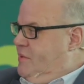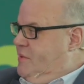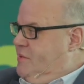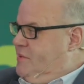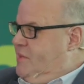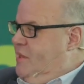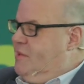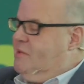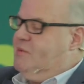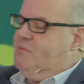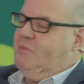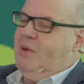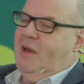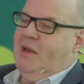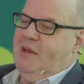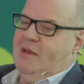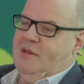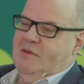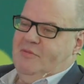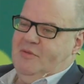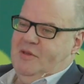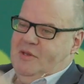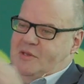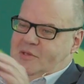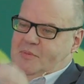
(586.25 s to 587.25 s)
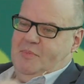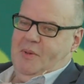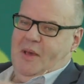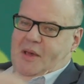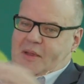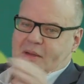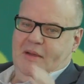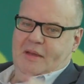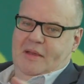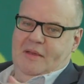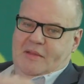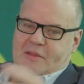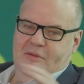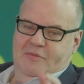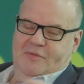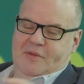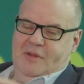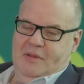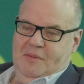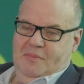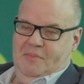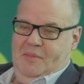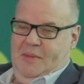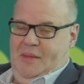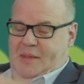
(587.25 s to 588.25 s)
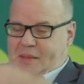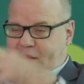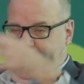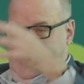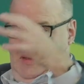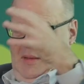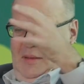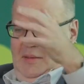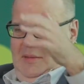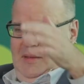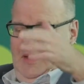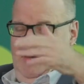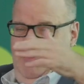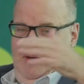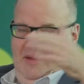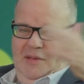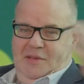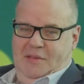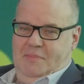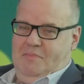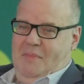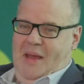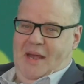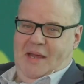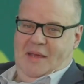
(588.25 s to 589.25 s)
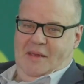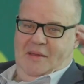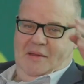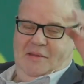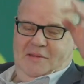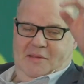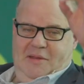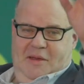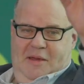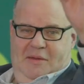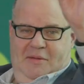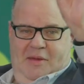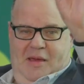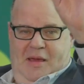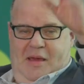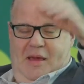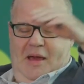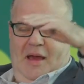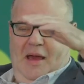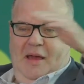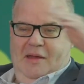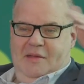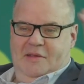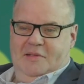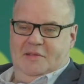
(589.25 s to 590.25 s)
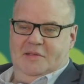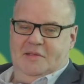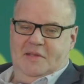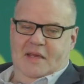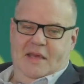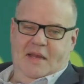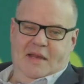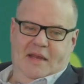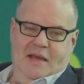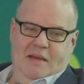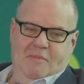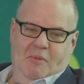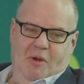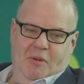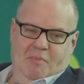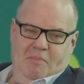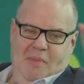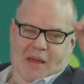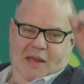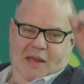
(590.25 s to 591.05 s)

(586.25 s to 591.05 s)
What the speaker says: So when I interviewed Spike Lee, the film director, many years ago, I'd seen him on